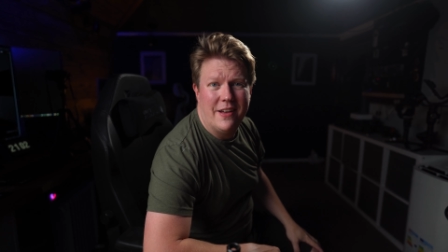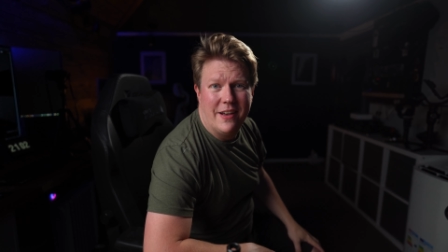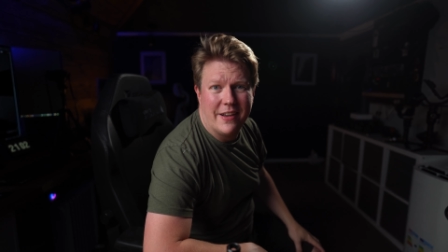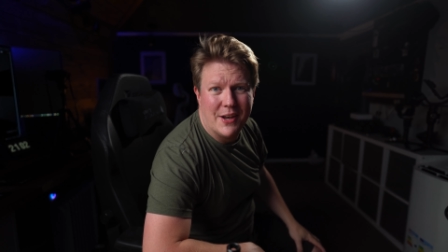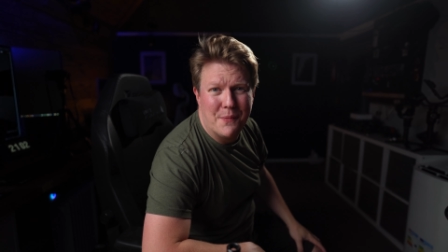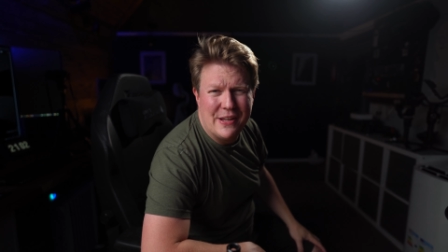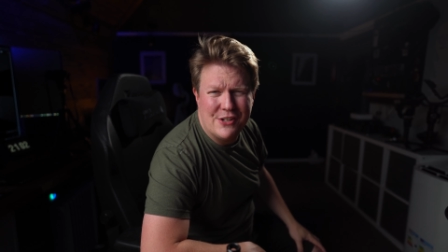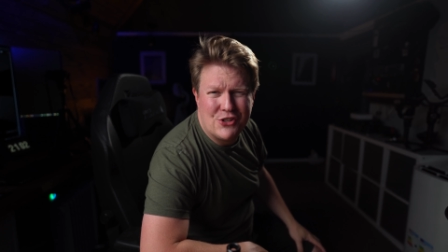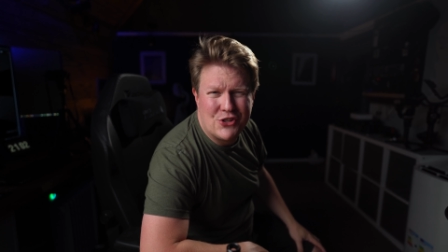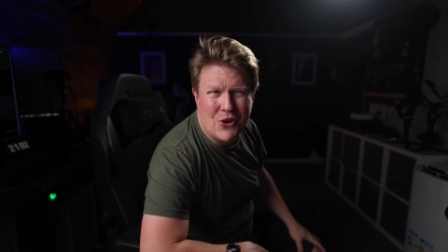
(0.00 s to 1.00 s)
are going to be in
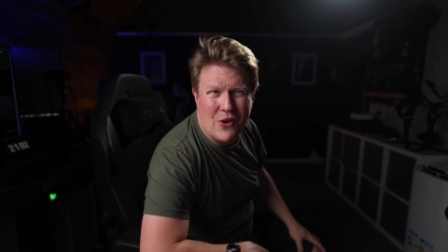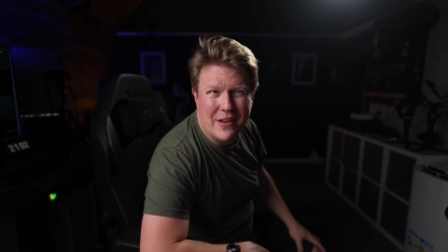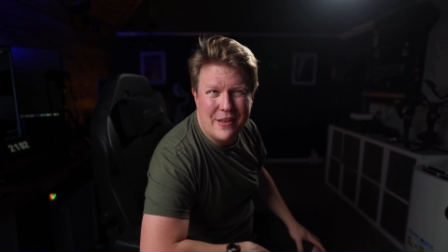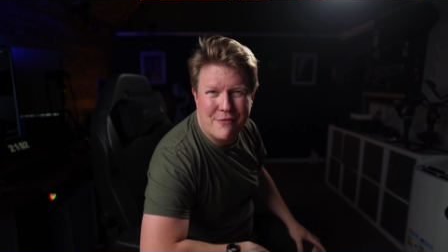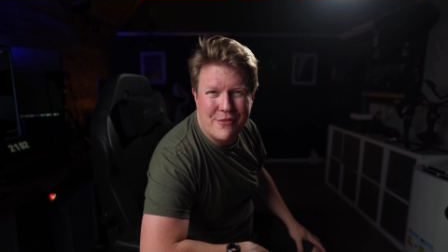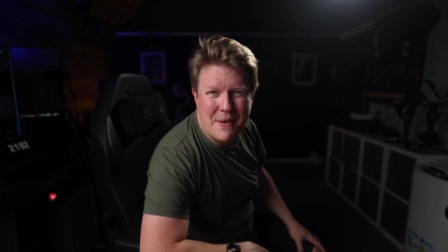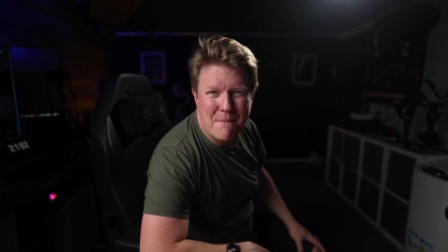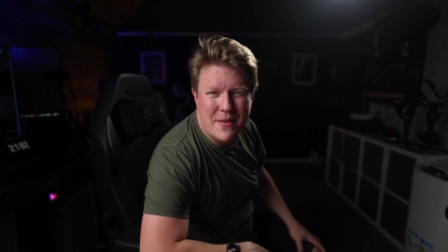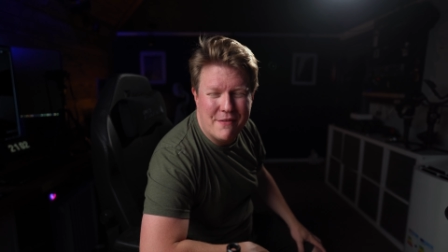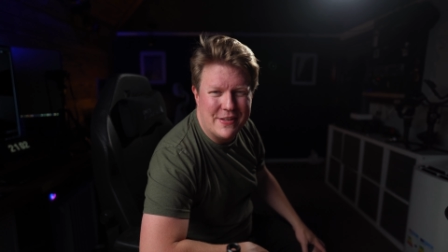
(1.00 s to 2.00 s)
shot if
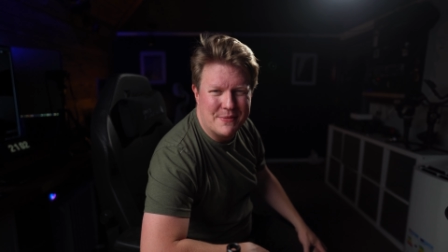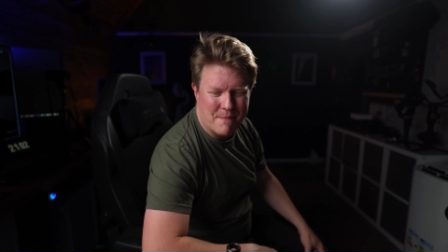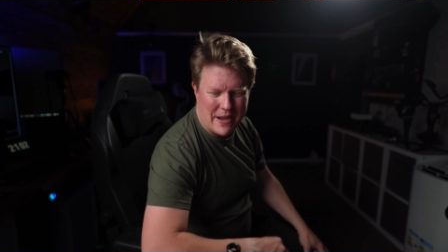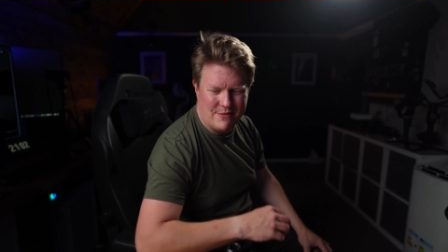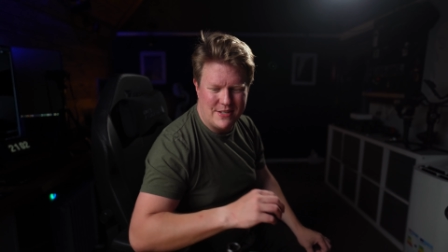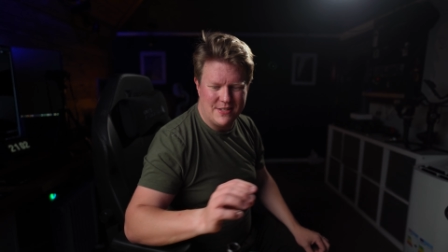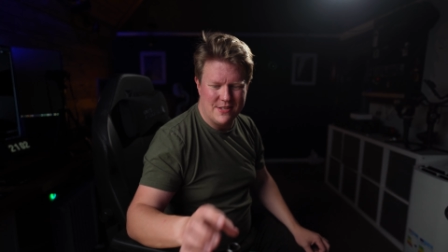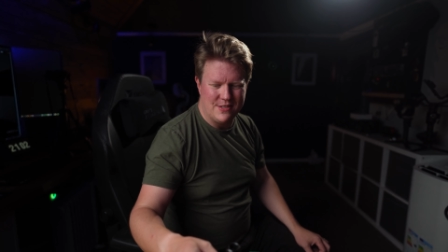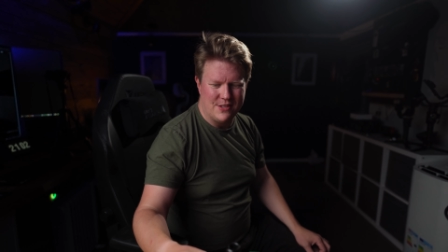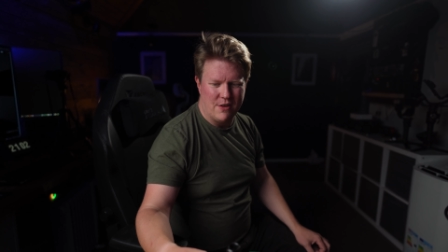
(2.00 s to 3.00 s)
it's mounted to
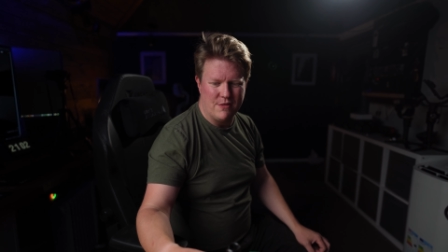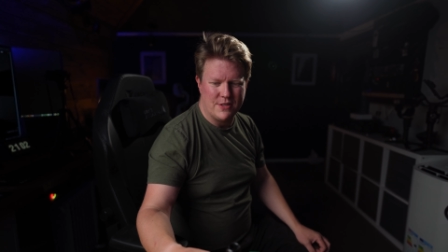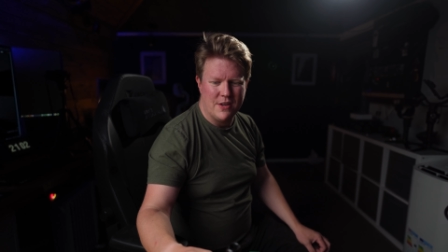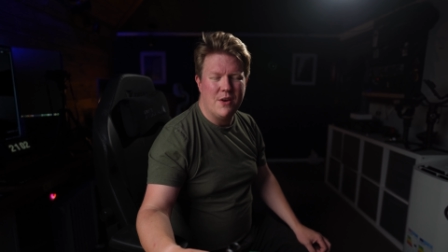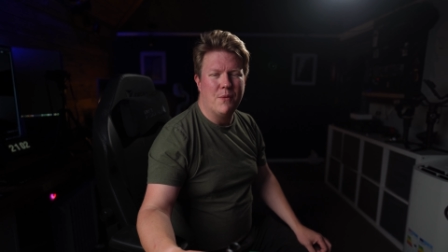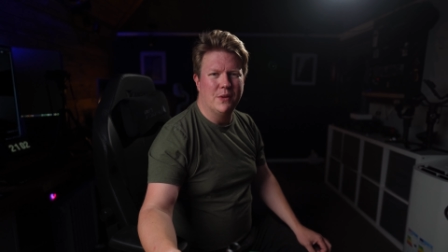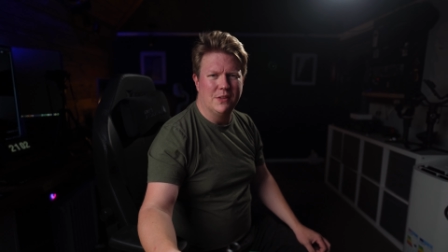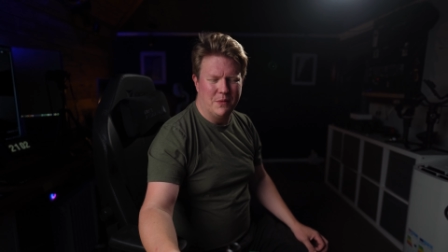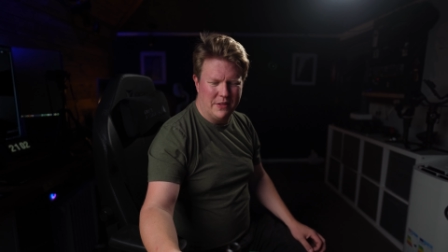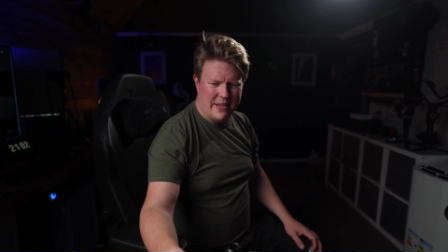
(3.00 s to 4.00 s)
those.
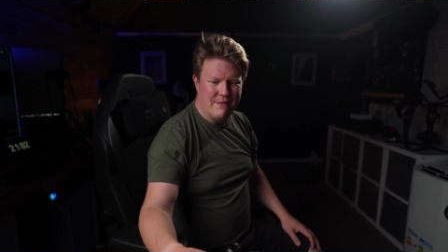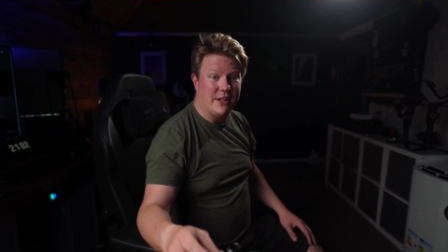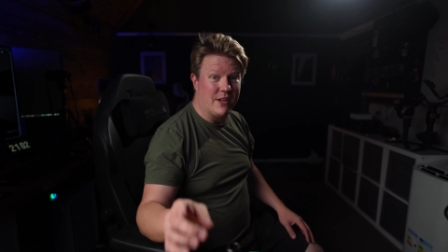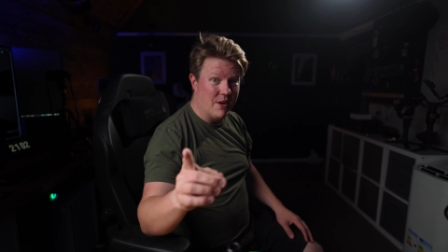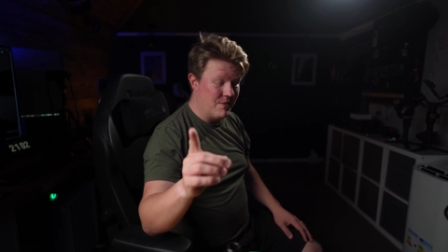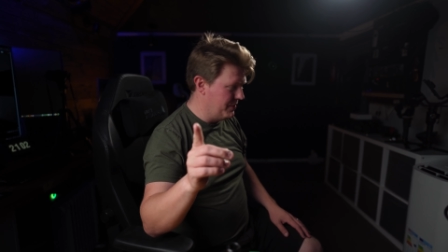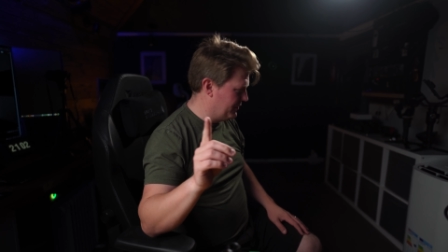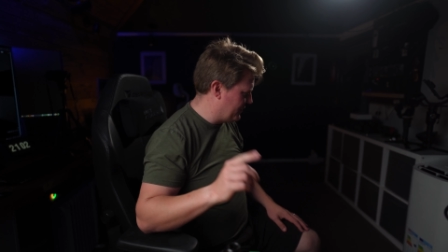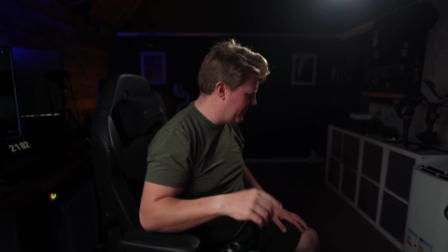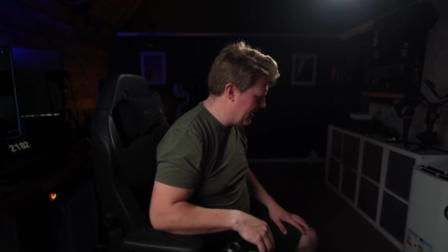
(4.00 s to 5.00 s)
We'll give it a go.
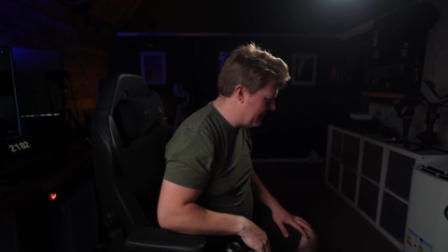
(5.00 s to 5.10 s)
We'll try it